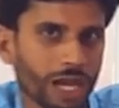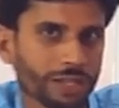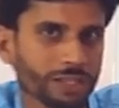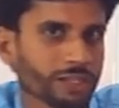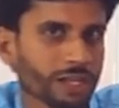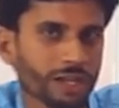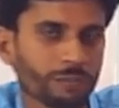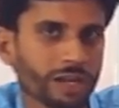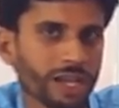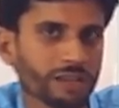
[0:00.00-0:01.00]
I think the
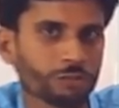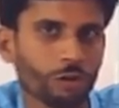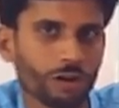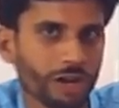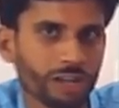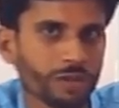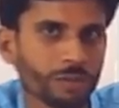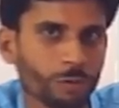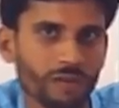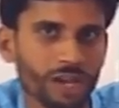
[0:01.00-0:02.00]
number has already
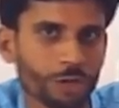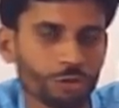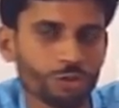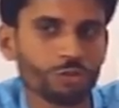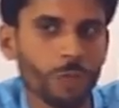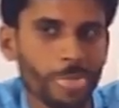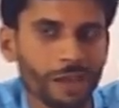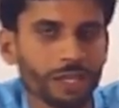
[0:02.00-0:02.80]
been provided to you.